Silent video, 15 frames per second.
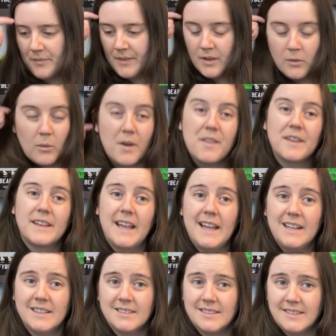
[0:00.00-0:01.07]
While the
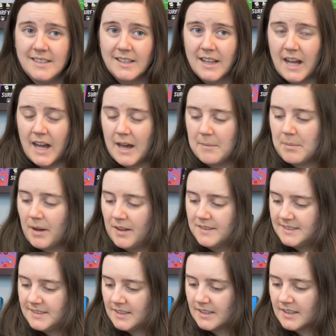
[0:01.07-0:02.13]
gain is still up on
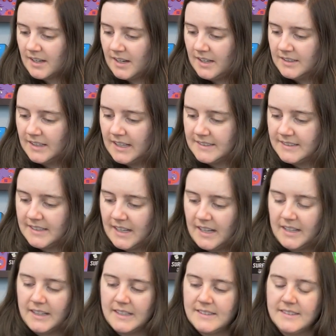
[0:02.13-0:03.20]
silicone, let's
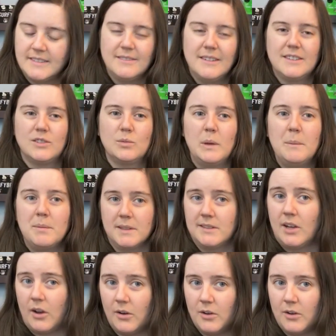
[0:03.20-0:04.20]
sweep the tone